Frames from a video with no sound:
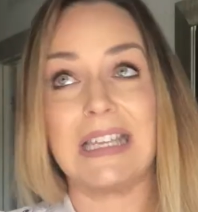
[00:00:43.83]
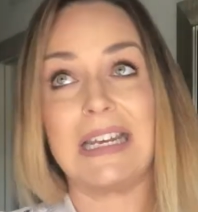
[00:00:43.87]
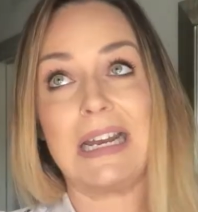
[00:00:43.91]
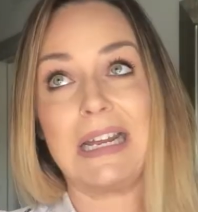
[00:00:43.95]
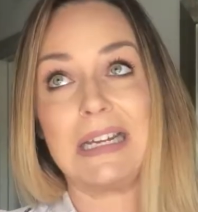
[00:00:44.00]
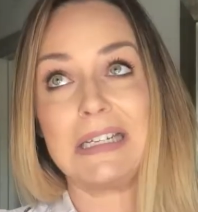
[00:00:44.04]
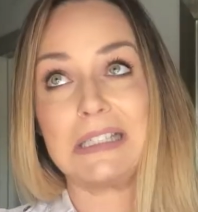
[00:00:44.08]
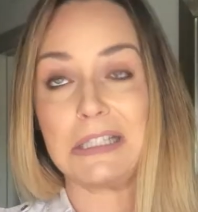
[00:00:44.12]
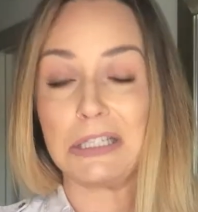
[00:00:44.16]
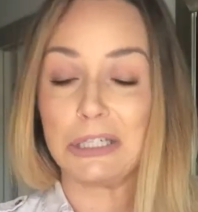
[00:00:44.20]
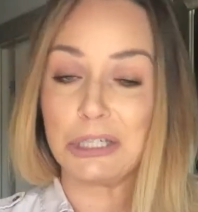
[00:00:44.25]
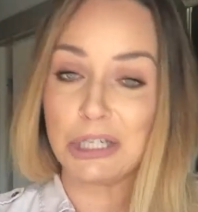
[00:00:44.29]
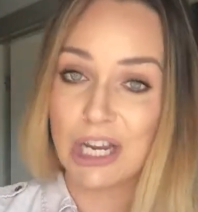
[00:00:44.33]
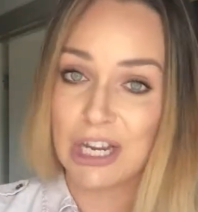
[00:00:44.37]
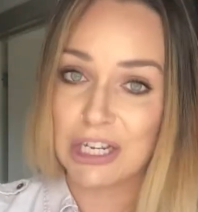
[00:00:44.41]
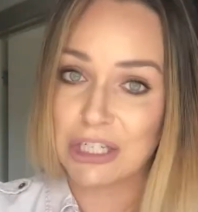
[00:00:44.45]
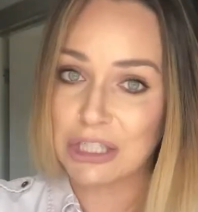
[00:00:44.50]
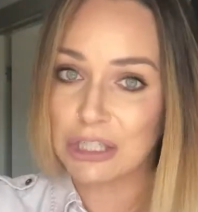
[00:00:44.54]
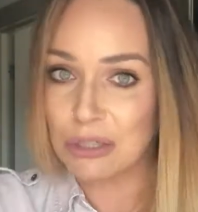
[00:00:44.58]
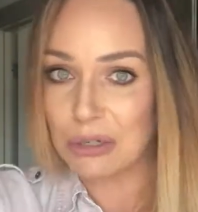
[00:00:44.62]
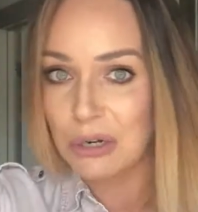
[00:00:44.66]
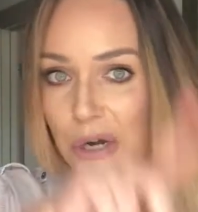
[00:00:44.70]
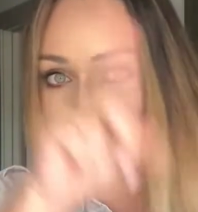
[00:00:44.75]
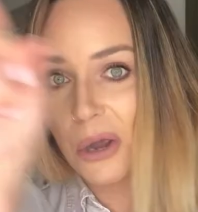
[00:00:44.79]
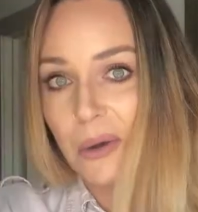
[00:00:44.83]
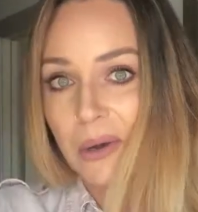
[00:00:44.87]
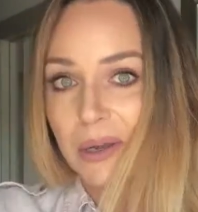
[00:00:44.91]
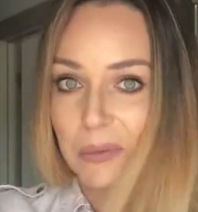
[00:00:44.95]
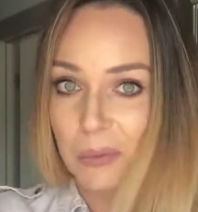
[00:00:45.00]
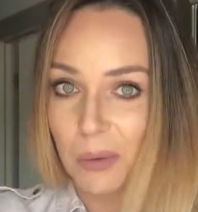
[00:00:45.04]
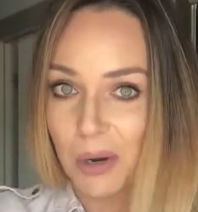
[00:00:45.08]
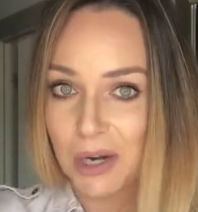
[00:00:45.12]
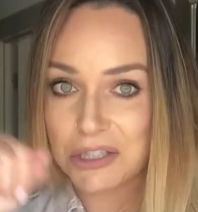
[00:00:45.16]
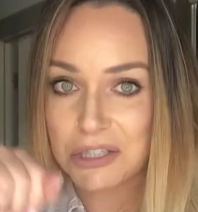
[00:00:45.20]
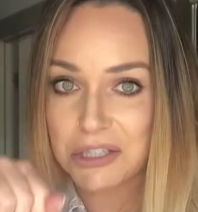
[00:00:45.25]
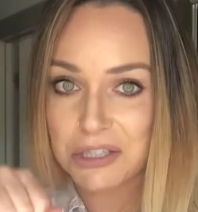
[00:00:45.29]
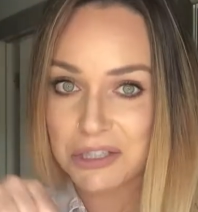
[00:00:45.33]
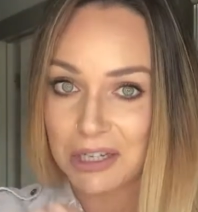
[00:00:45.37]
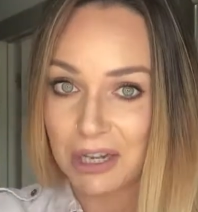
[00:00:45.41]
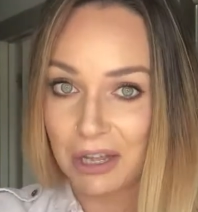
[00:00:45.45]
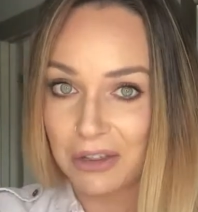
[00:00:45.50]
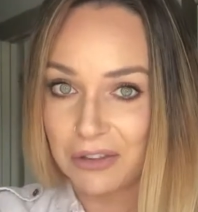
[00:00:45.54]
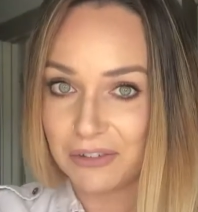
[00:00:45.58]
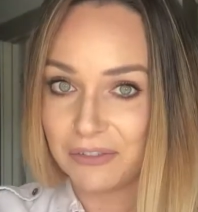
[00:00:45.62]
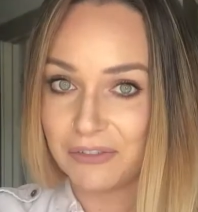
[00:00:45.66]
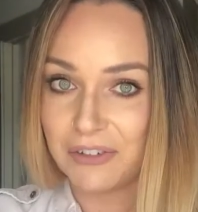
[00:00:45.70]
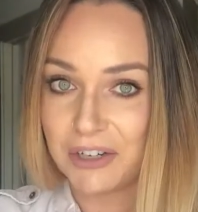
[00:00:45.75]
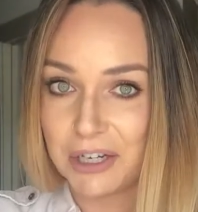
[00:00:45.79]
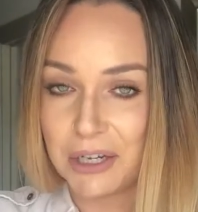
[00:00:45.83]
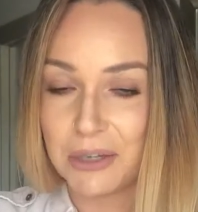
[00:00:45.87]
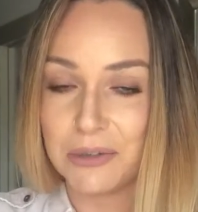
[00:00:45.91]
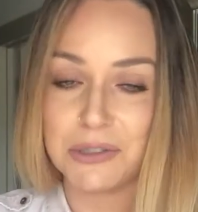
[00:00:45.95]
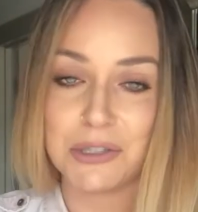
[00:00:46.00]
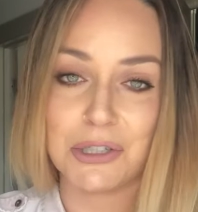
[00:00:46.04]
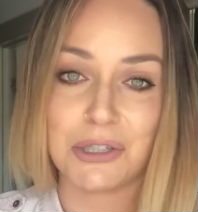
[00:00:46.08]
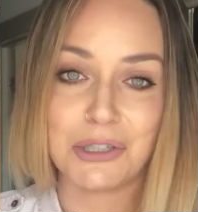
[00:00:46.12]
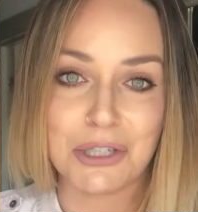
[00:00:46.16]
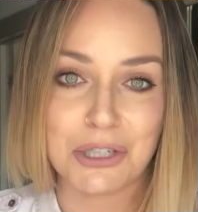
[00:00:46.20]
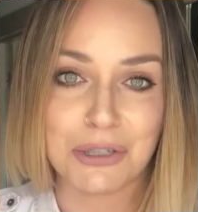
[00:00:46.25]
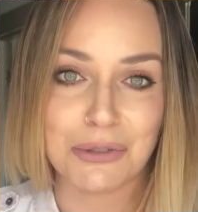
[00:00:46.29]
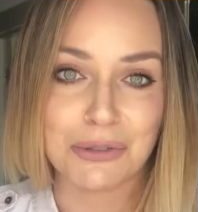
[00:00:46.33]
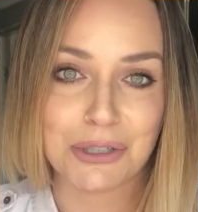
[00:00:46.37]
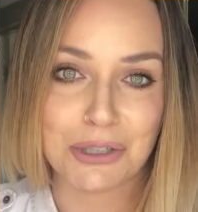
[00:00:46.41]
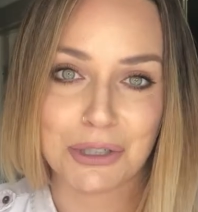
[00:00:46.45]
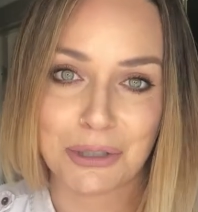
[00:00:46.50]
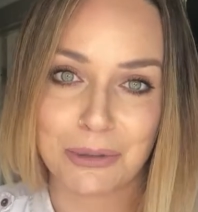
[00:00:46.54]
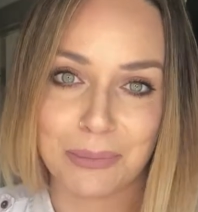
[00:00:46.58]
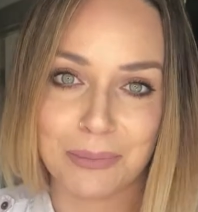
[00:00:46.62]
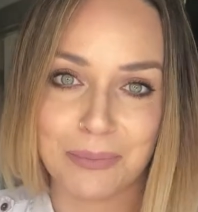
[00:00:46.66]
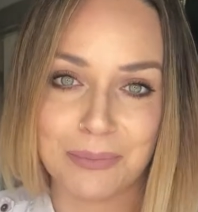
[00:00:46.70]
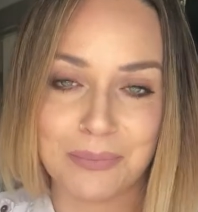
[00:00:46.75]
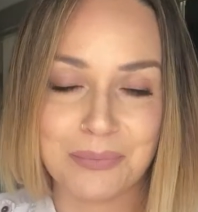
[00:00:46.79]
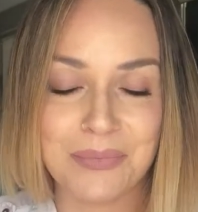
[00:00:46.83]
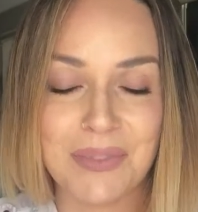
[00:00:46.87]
then I suggest you go and watch the other videos on YouTube,